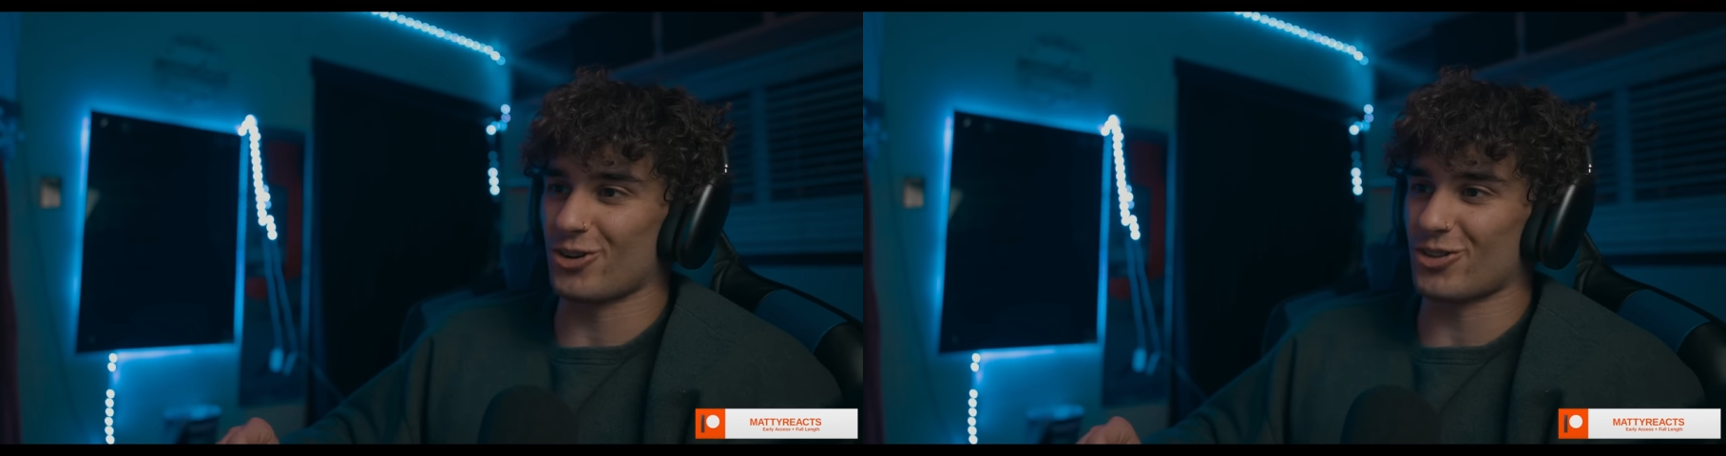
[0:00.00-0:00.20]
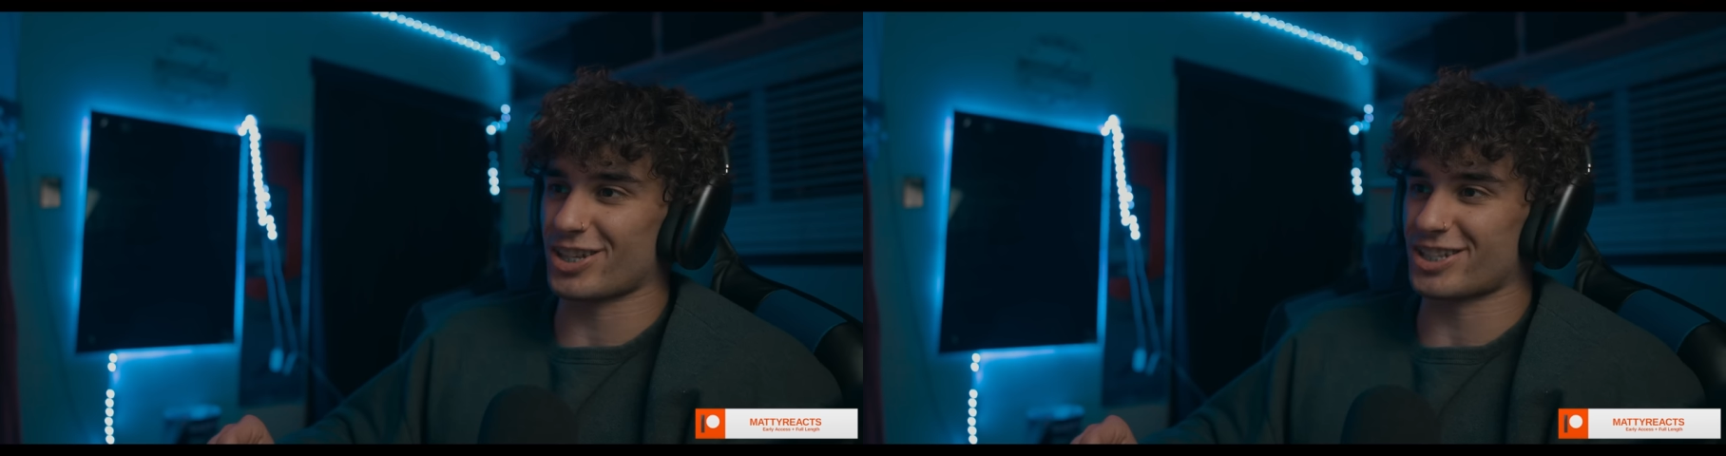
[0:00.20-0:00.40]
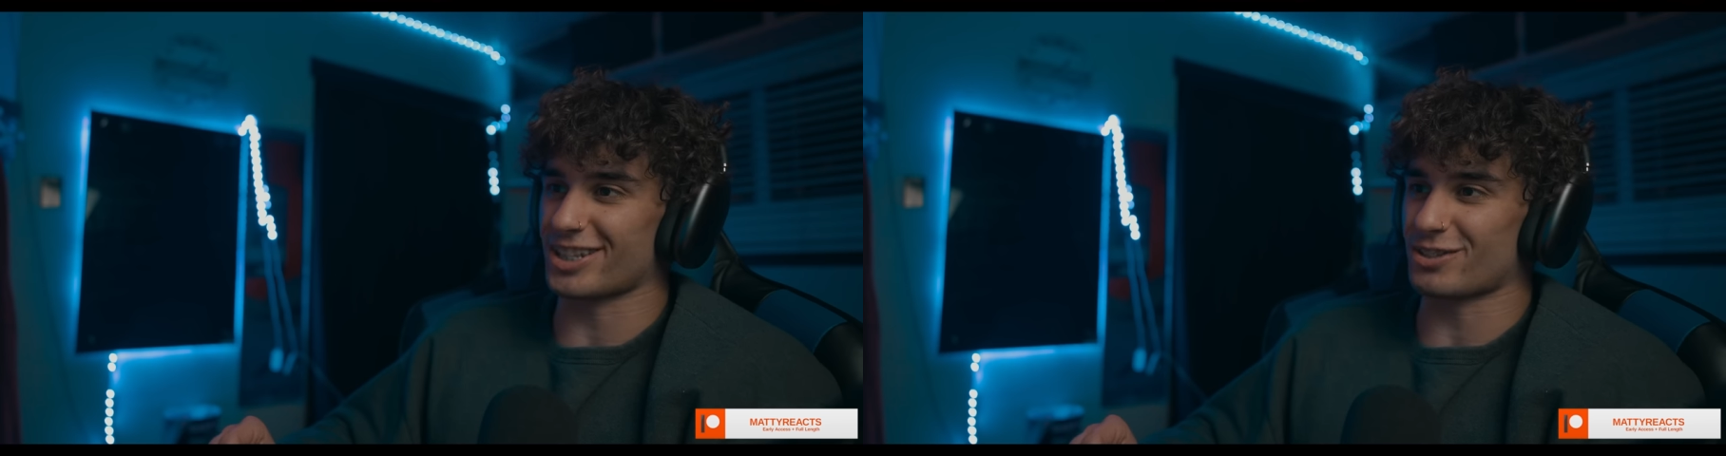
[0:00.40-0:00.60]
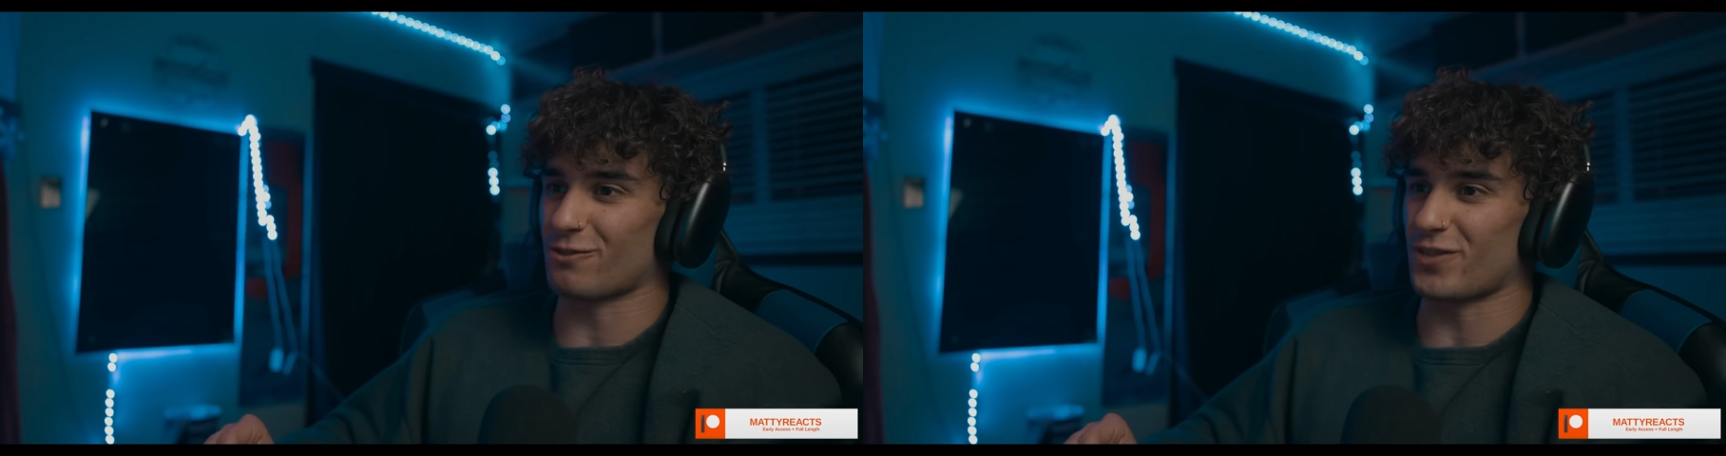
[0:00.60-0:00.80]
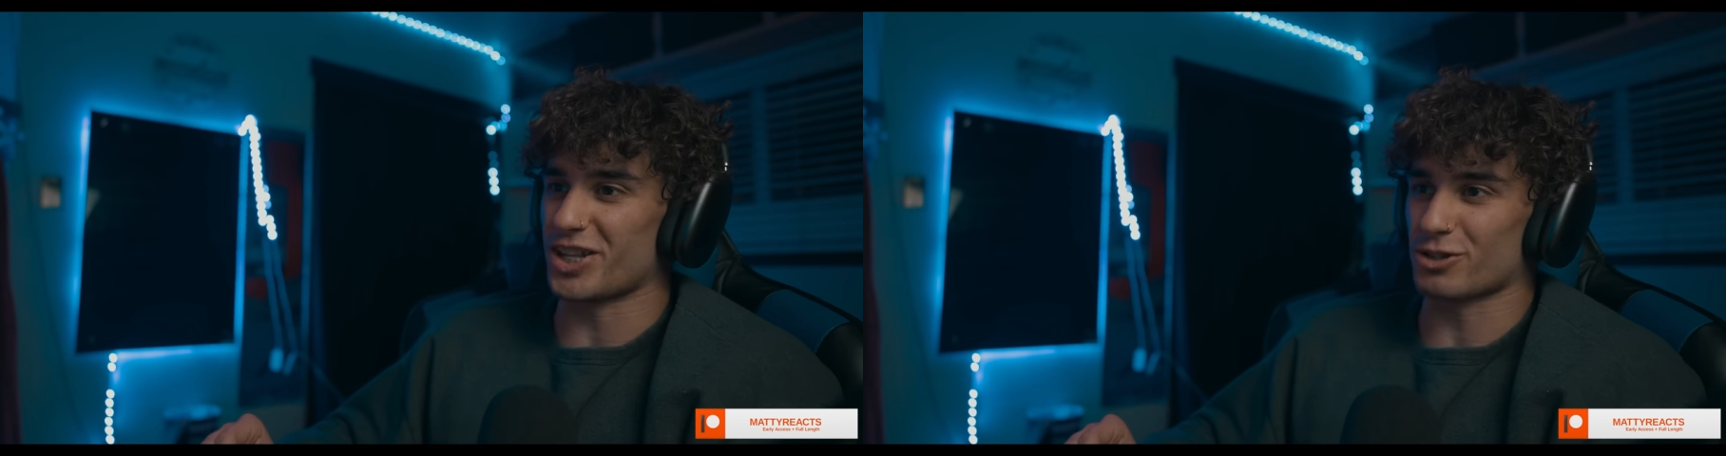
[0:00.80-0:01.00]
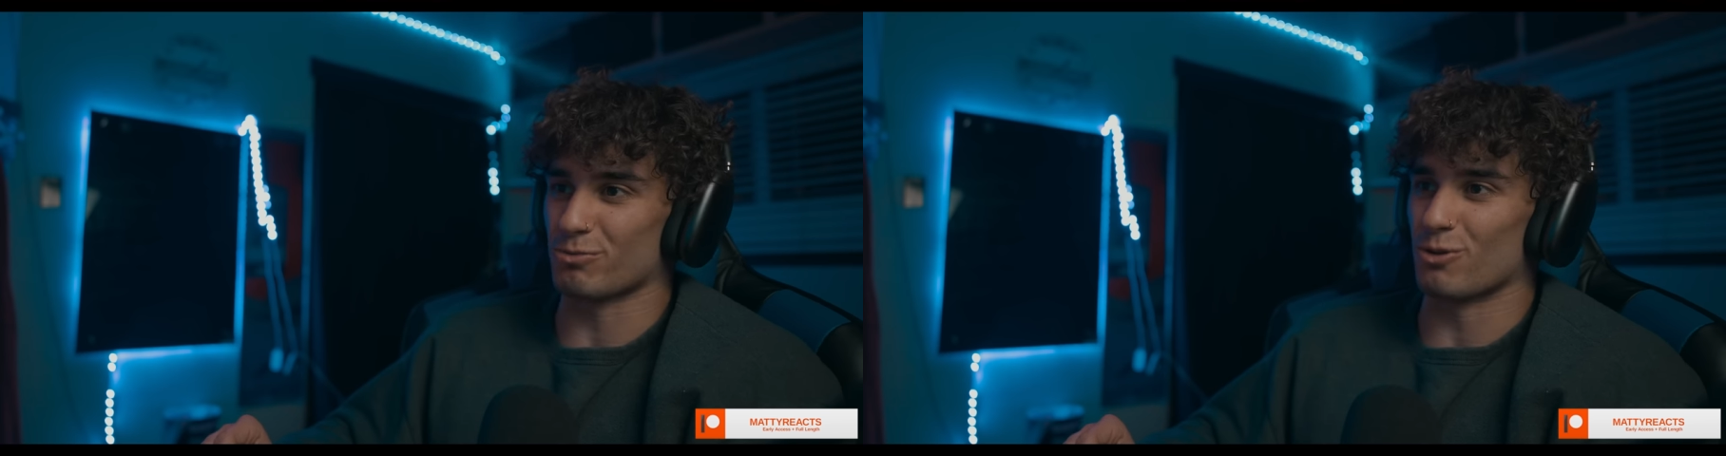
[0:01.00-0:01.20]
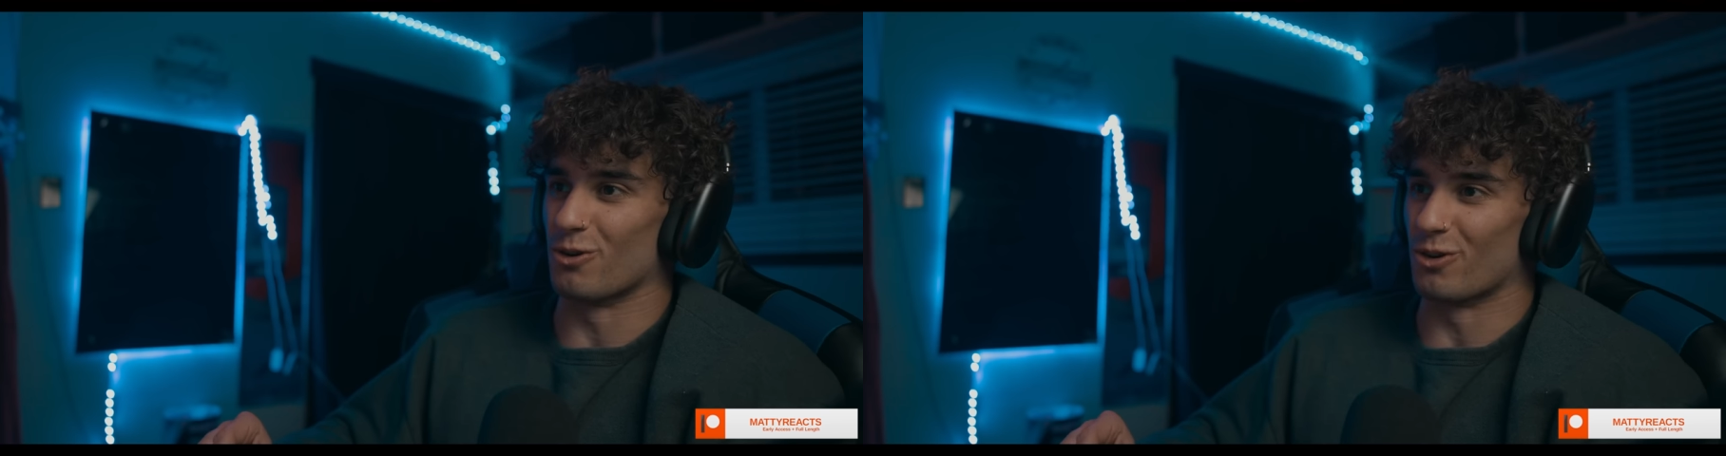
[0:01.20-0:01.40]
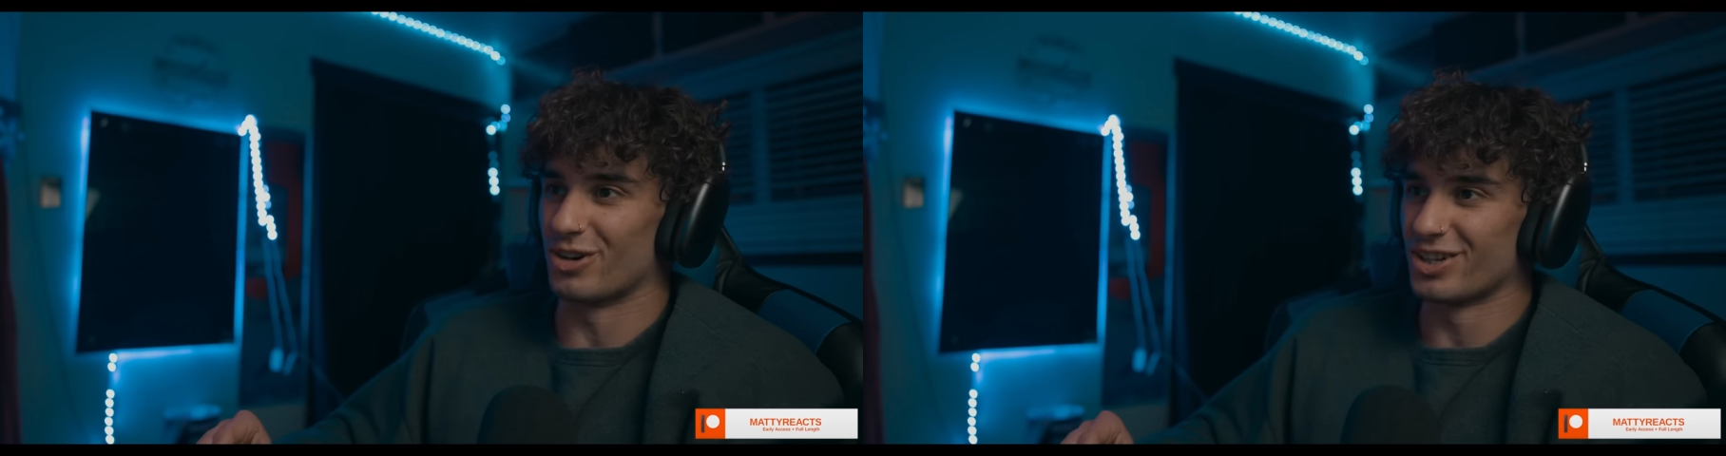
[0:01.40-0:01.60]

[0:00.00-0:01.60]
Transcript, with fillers: This thing's invincible.